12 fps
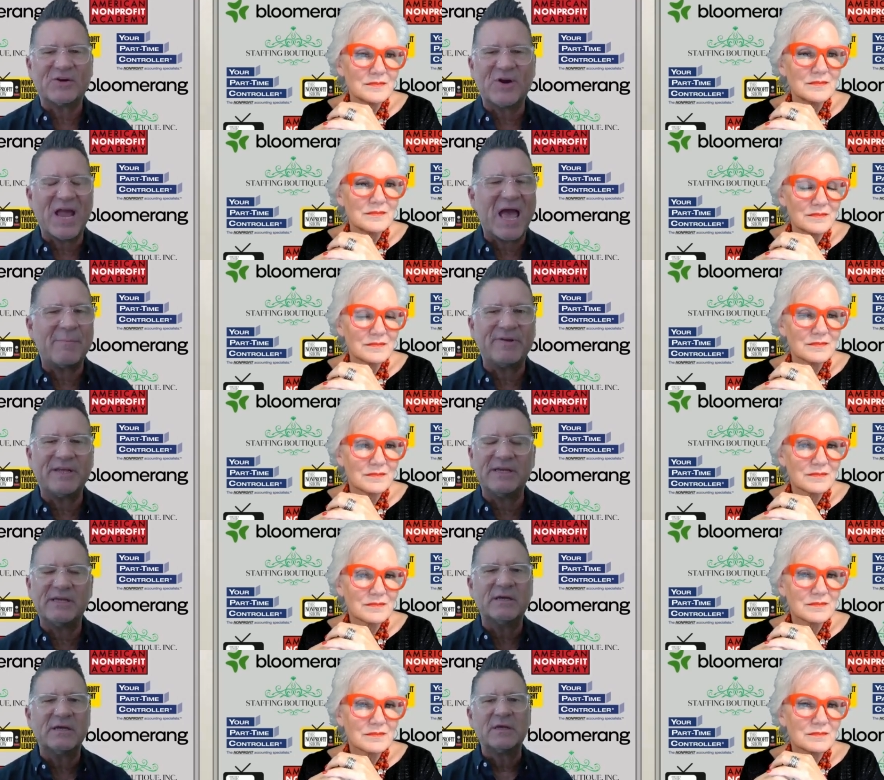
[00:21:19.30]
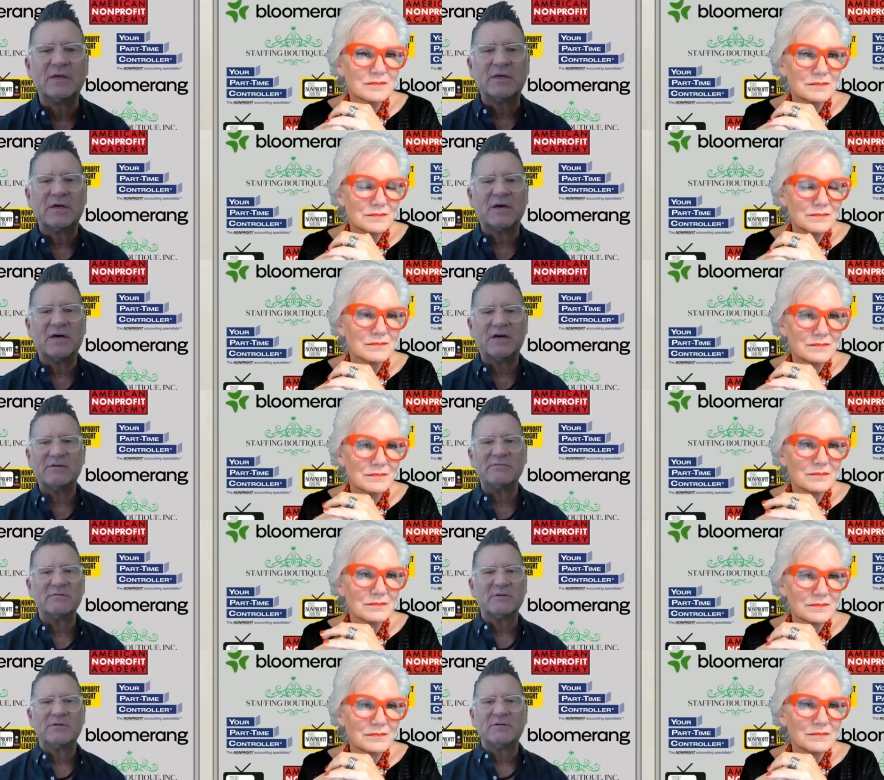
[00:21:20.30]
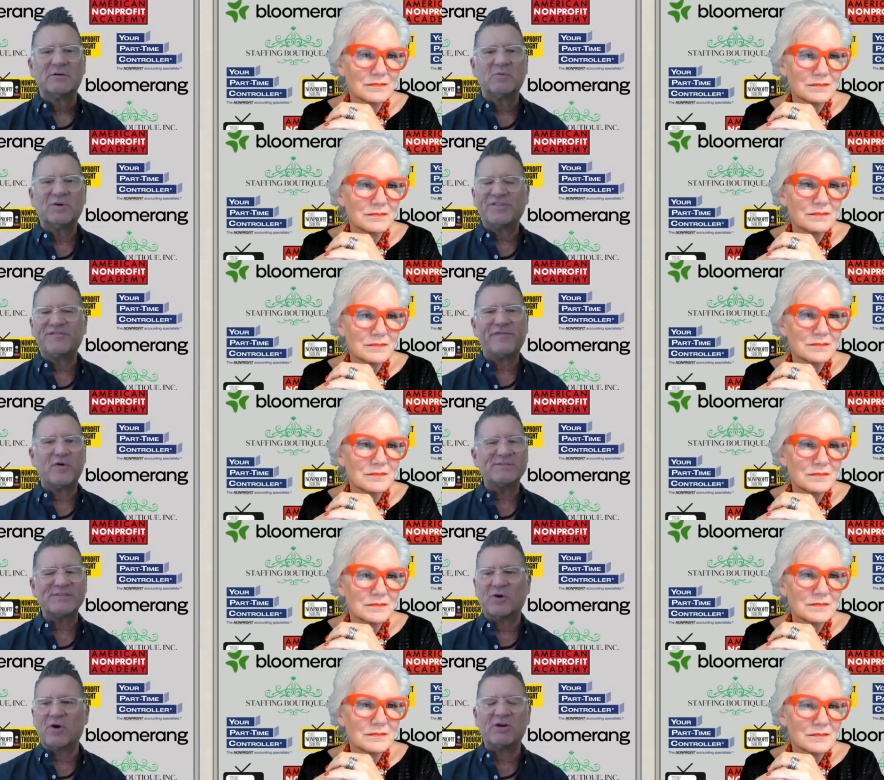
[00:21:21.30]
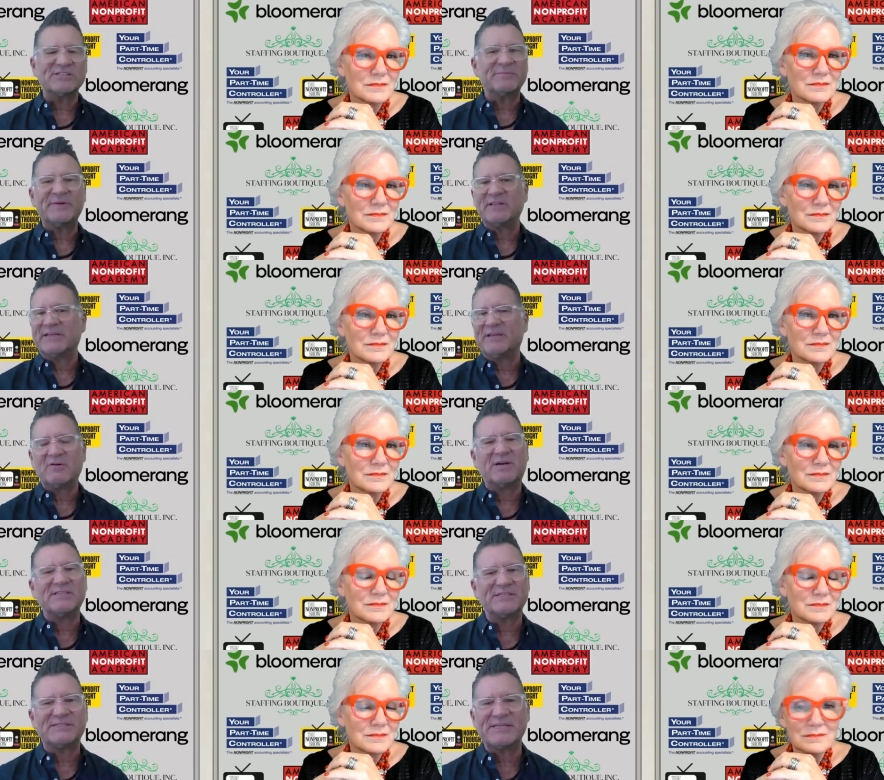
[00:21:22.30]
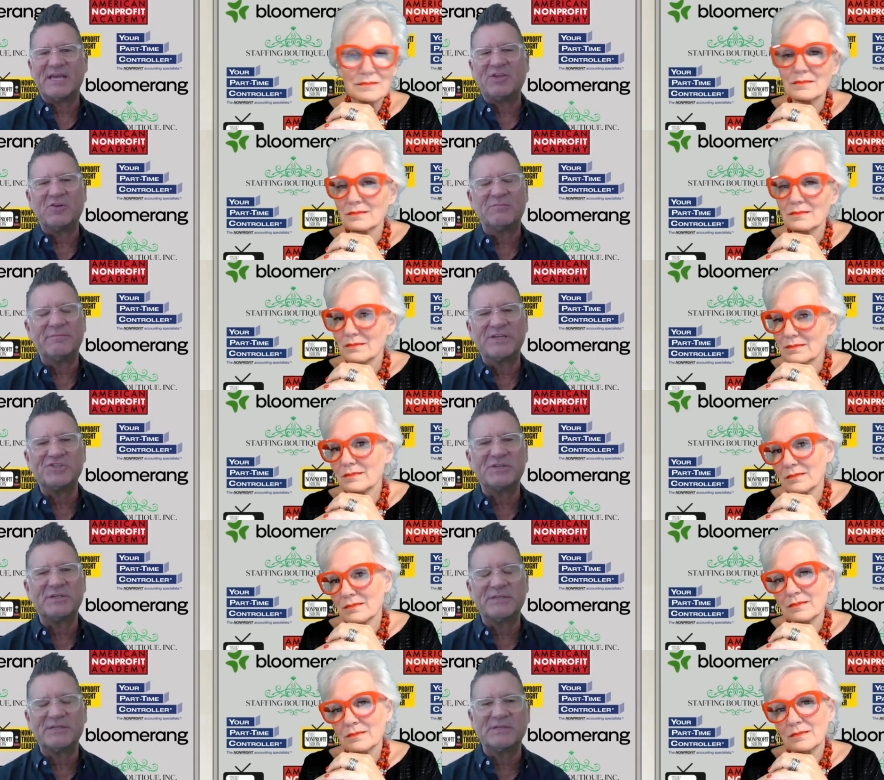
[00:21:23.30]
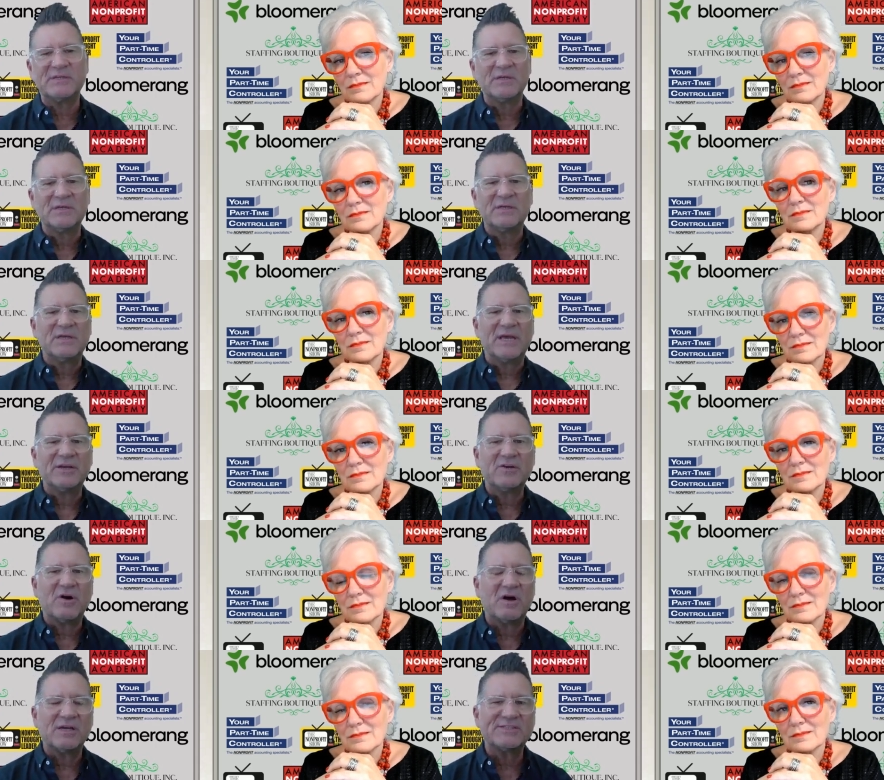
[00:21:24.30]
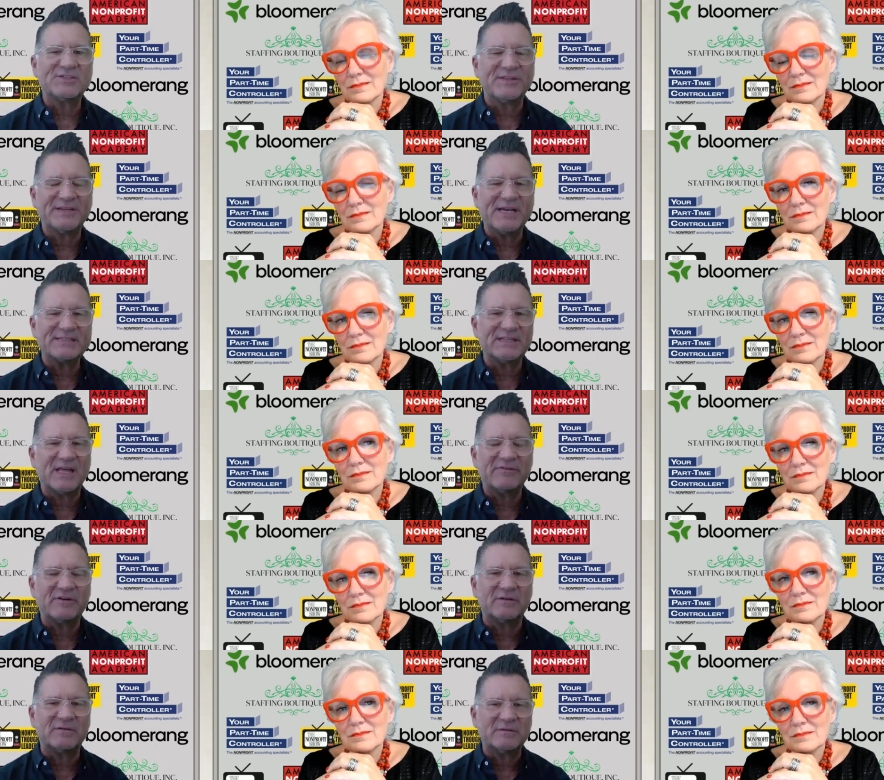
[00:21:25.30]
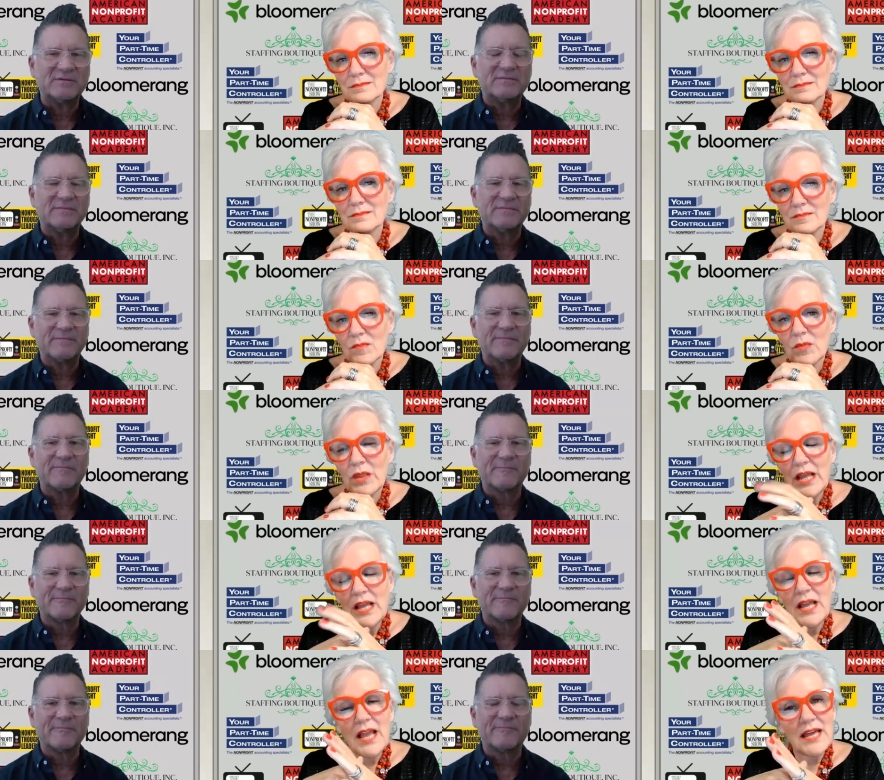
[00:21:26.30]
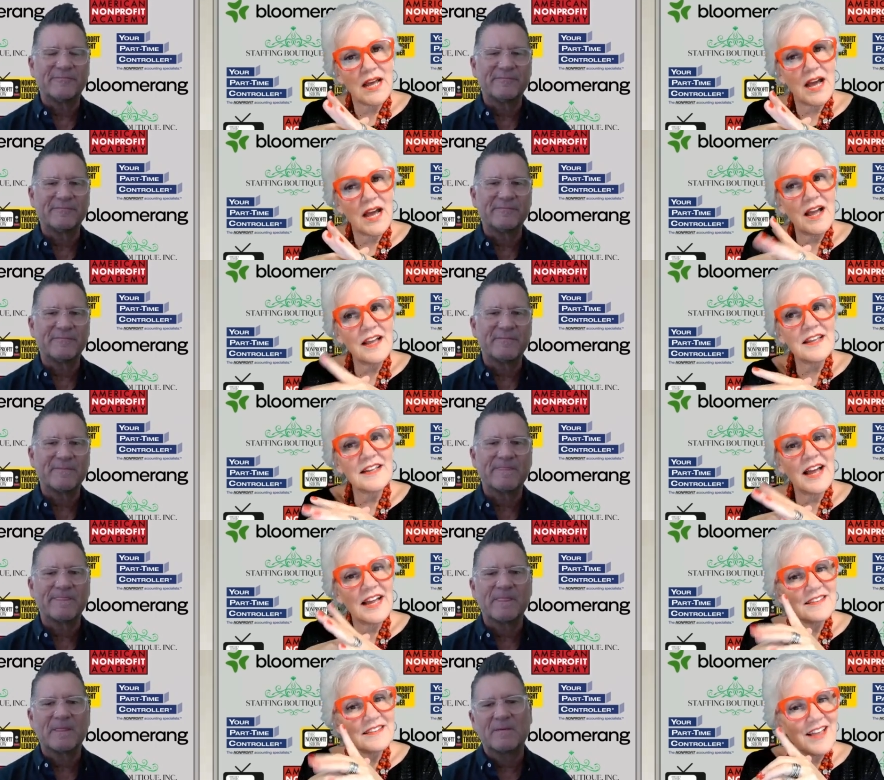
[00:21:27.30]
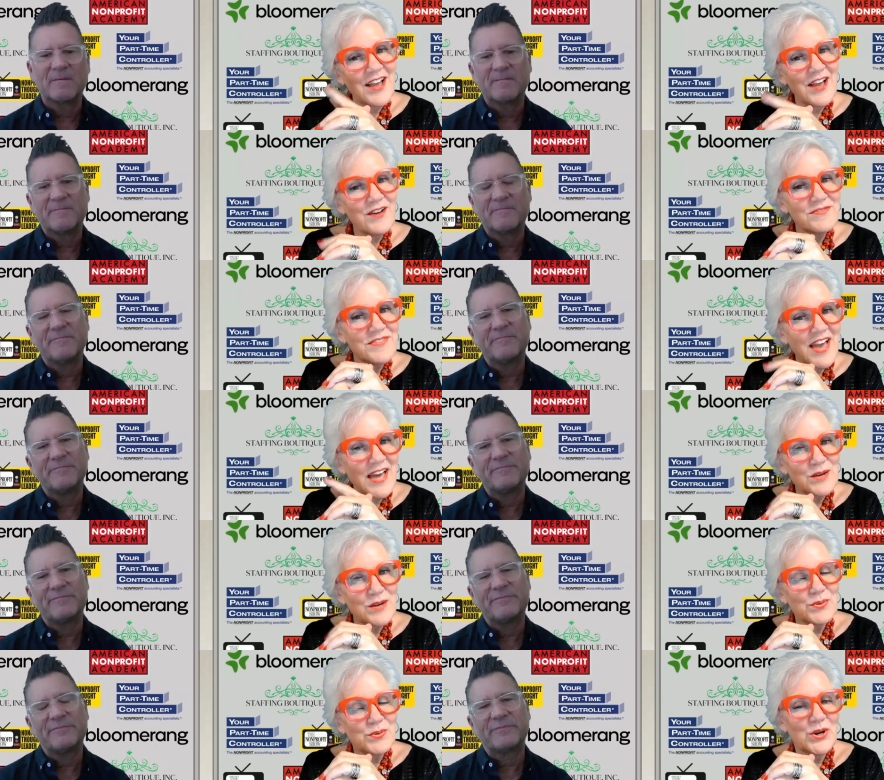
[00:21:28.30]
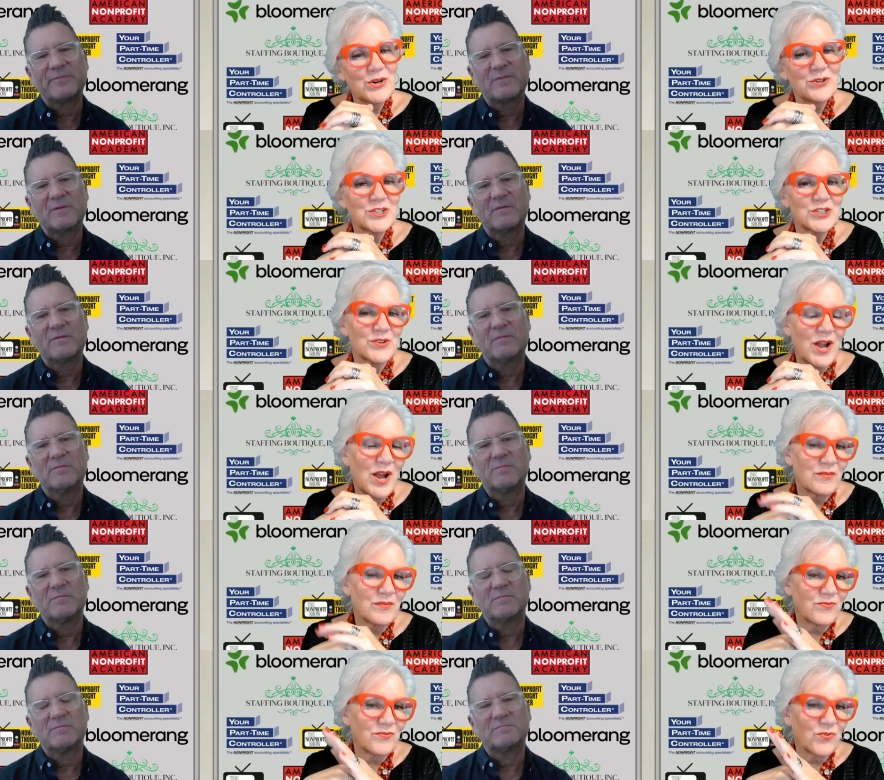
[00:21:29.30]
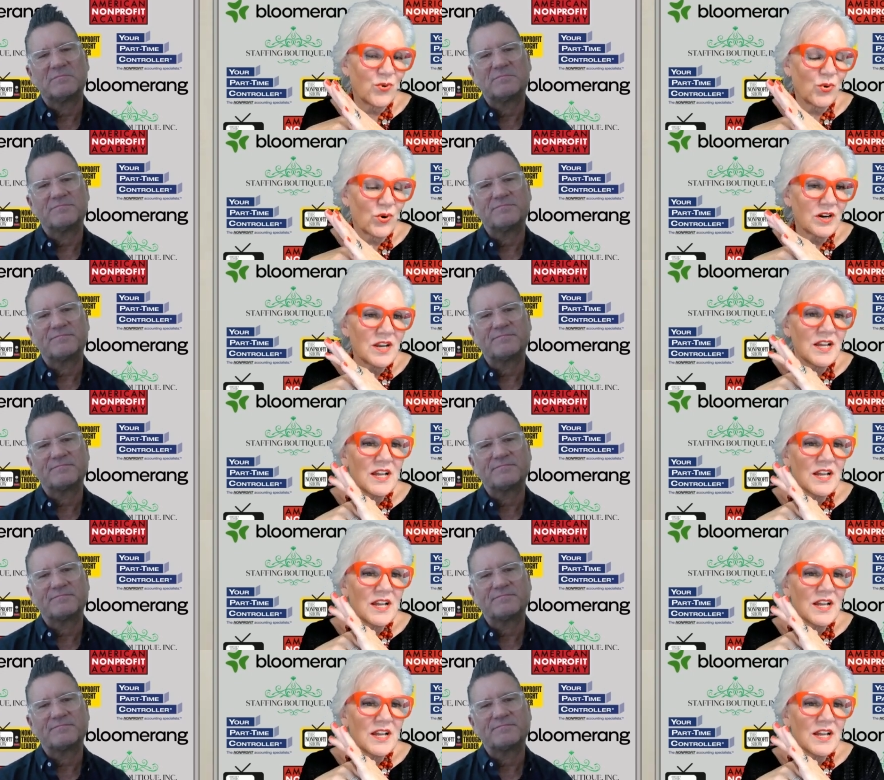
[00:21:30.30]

Speaker 1: that are happening uh, with the folks that are ultimately going to take your mission and and
Speaker 2: cause to the next level. And I I love that approach uh, for